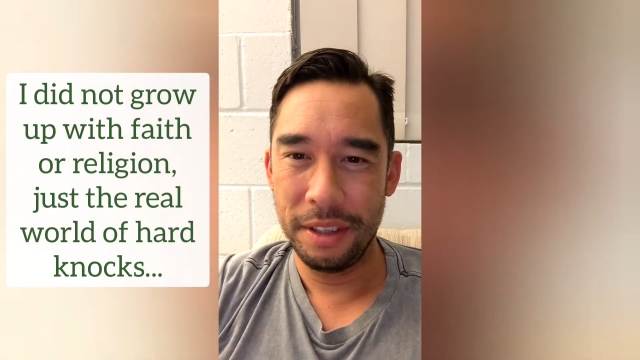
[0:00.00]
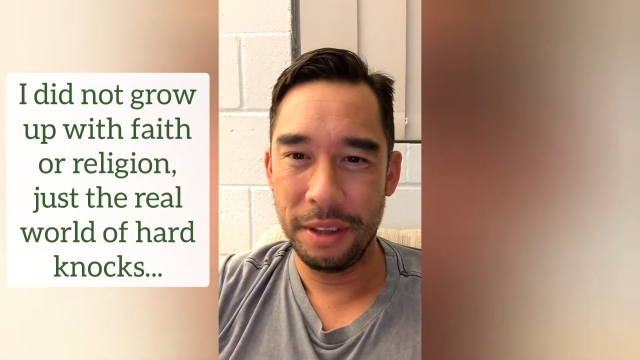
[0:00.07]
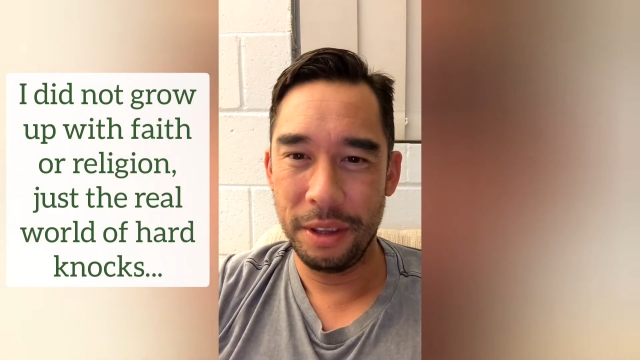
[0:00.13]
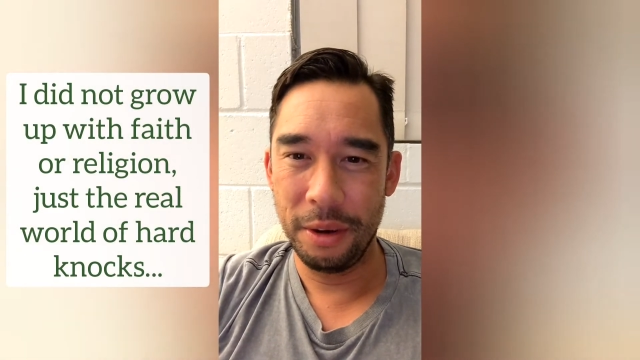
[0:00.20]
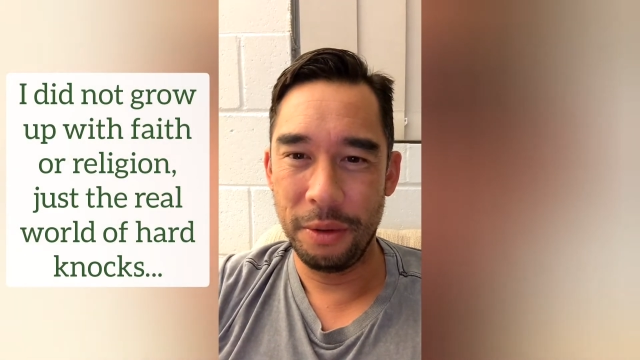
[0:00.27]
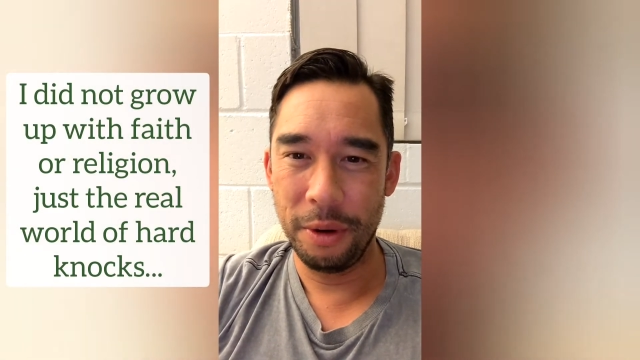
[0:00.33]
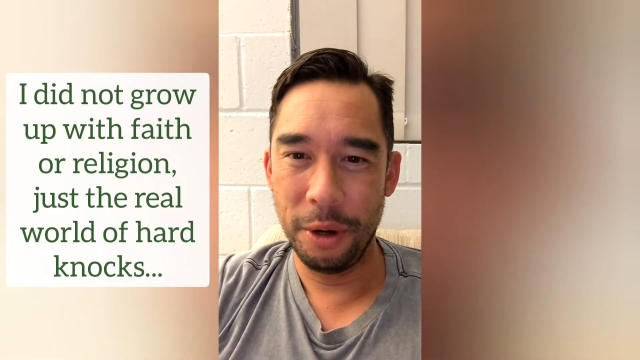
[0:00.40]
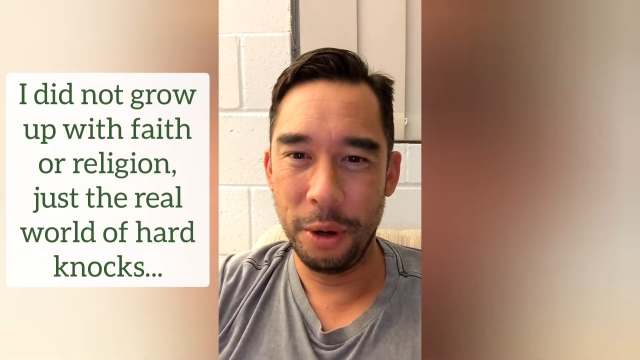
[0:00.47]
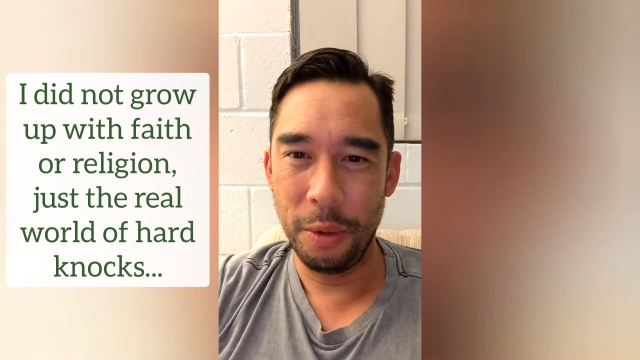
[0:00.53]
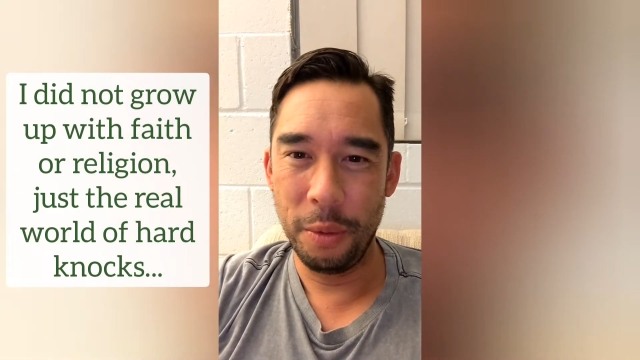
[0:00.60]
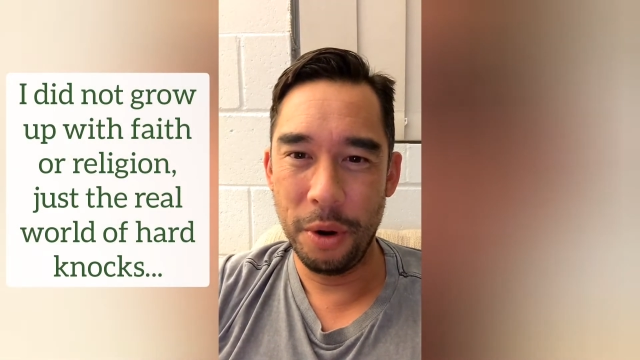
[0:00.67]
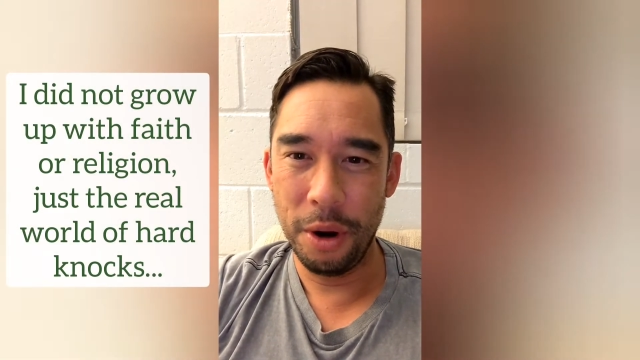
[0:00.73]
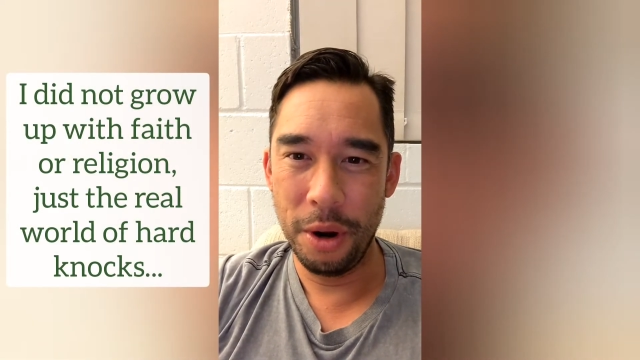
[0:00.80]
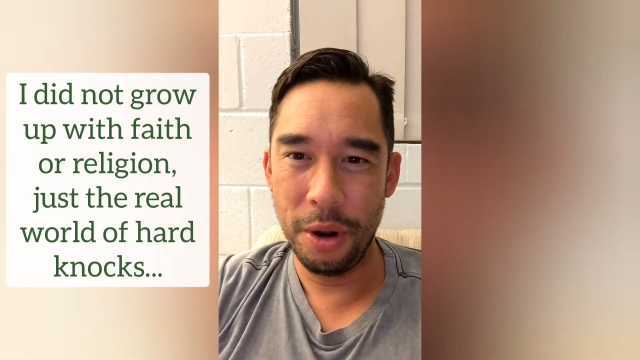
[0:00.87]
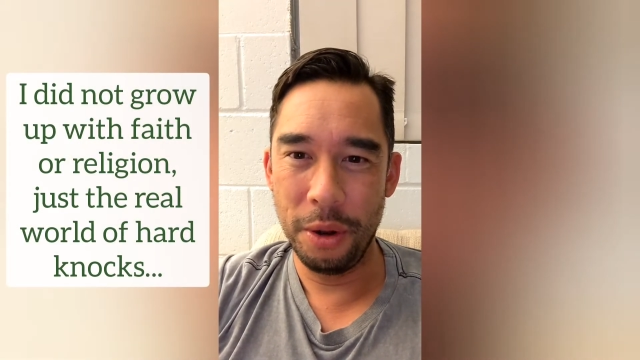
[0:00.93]
the real
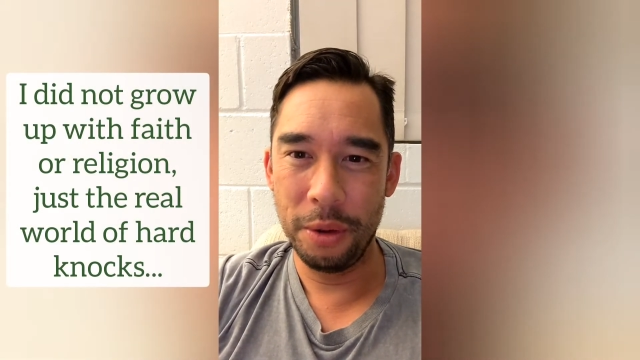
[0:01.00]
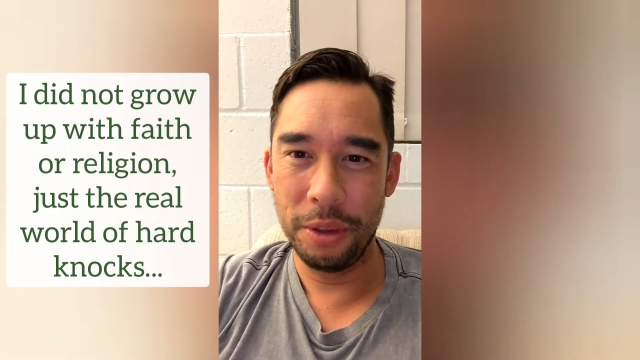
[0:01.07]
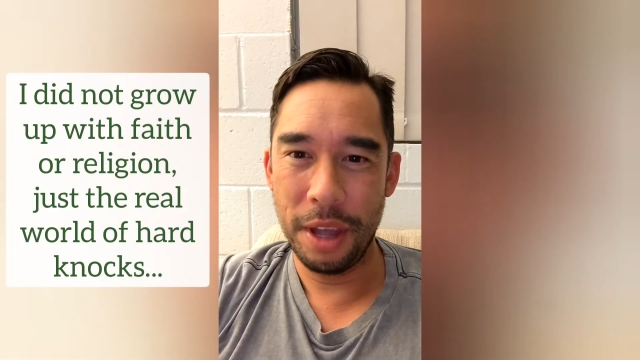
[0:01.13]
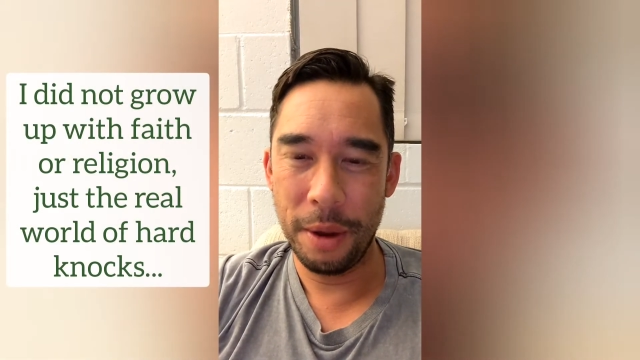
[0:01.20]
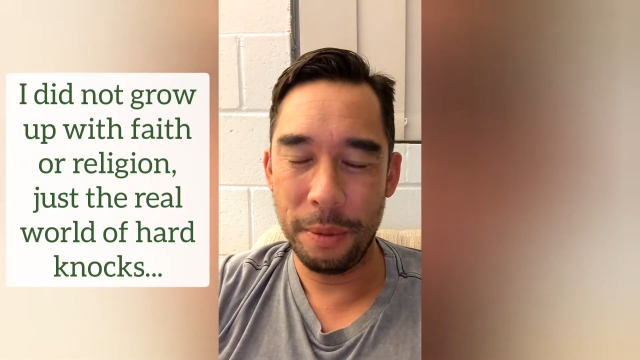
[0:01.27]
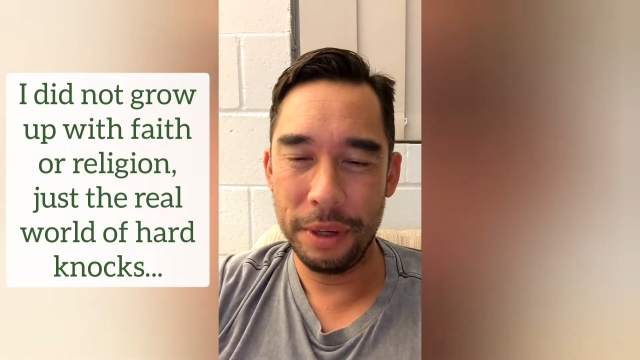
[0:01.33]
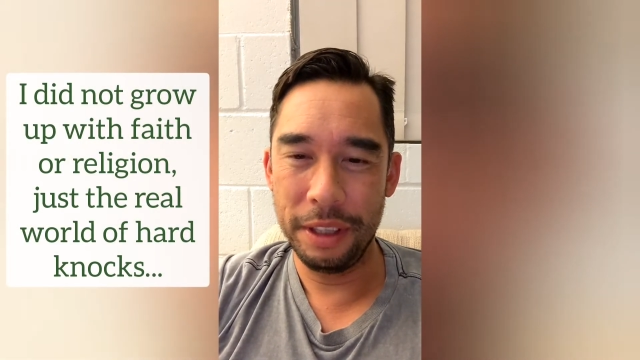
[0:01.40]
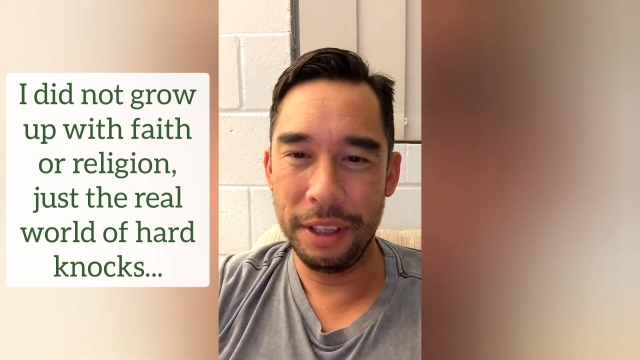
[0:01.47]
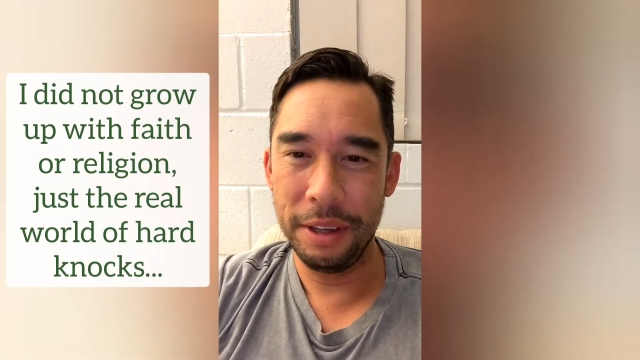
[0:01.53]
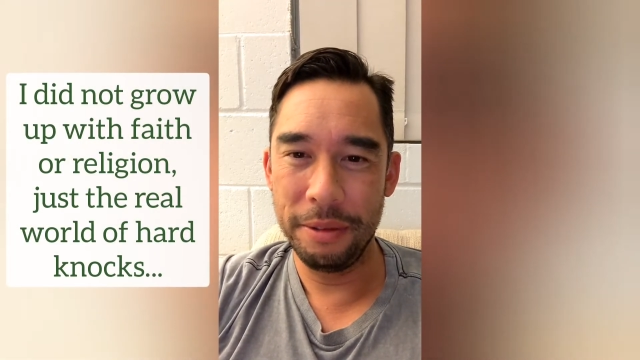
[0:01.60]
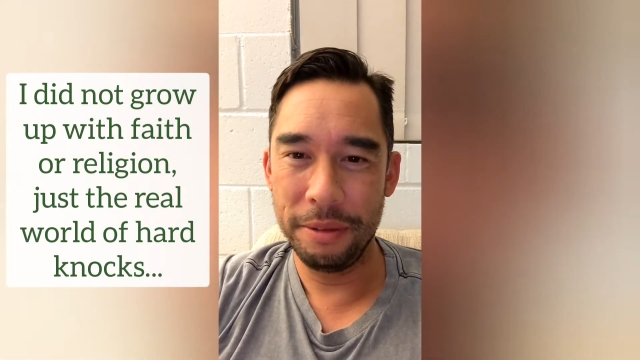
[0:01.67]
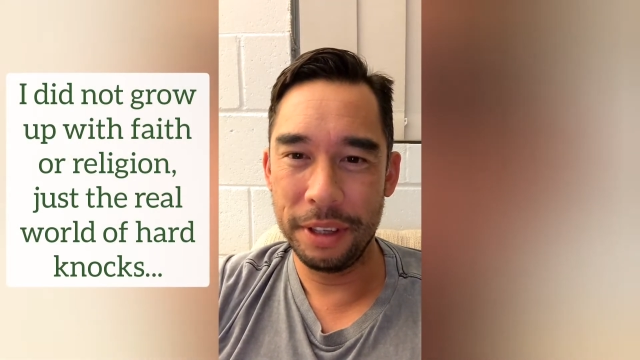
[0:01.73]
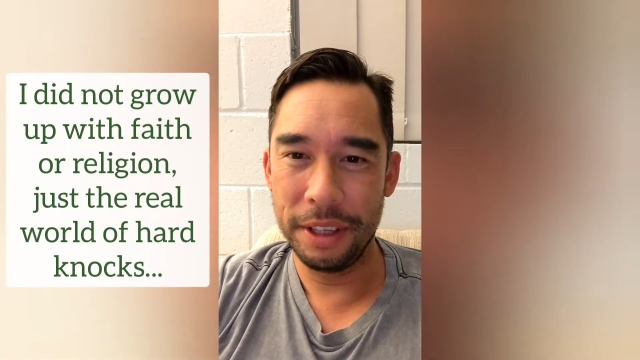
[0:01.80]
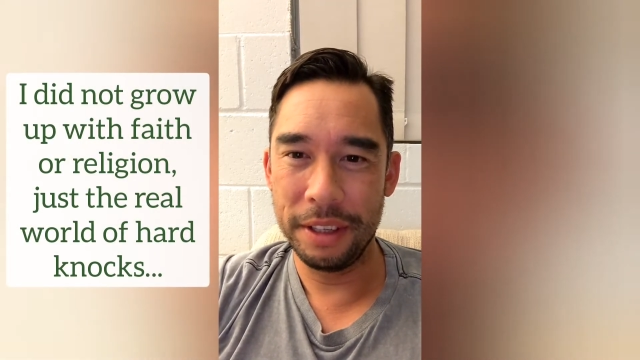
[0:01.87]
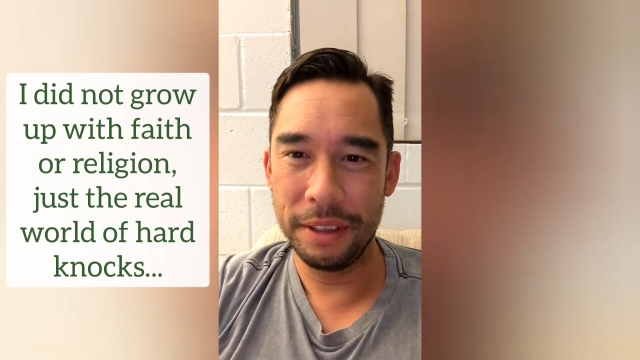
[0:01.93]
world that we
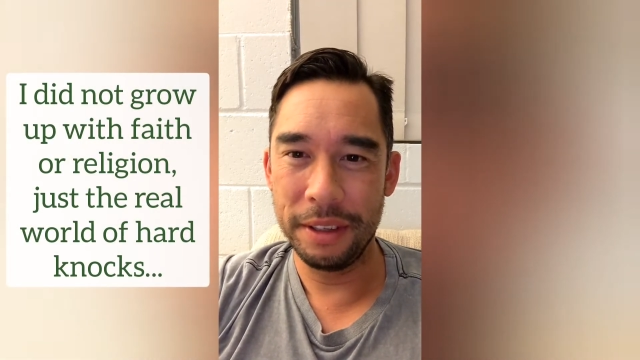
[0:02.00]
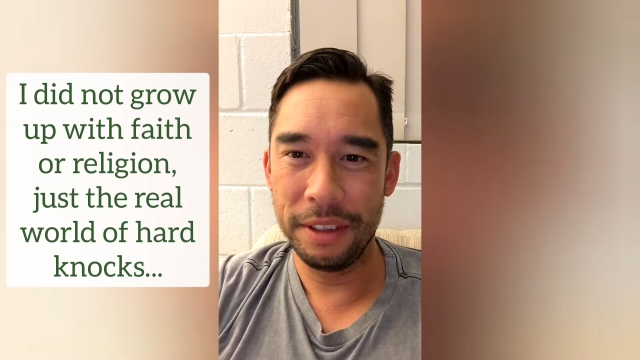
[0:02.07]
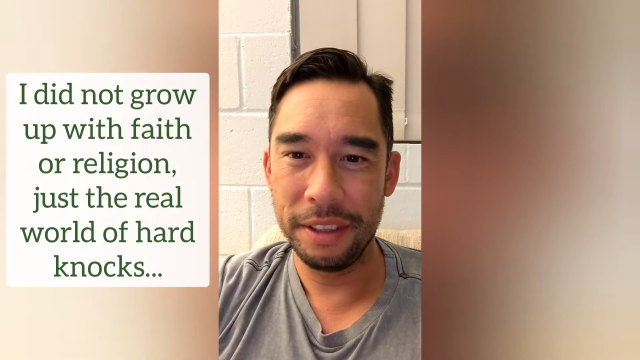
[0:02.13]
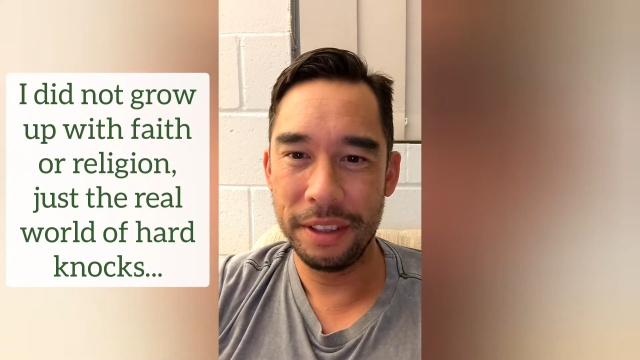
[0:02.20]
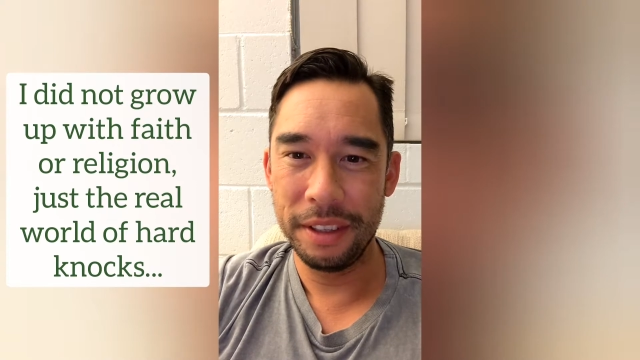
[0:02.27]
live in